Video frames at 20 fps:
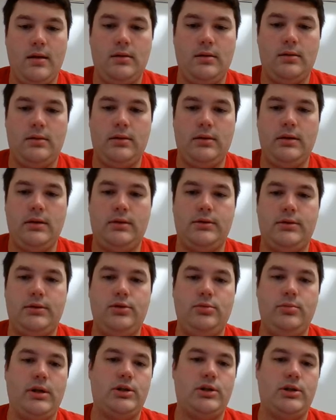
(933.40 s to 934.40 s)
a little too
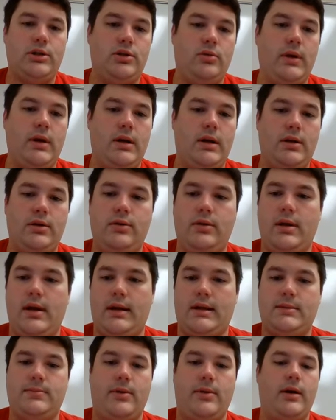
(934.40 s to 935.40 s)
much in the way to do the
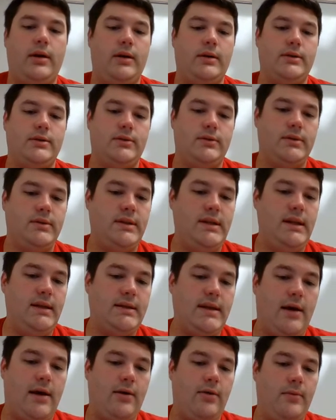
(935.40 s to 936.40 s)
next part here. So C's
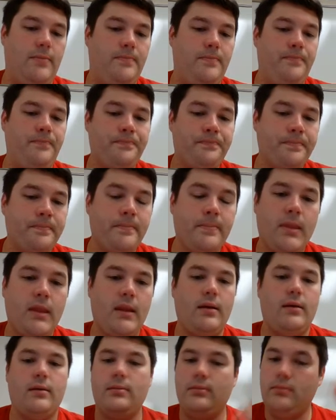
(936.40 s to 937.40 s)
out.
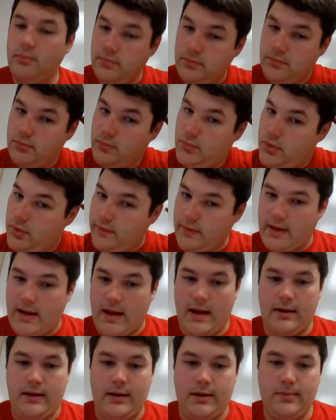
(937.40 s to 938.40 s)
Moving
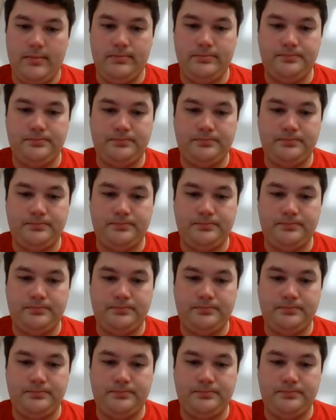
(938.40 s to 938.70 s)
on here.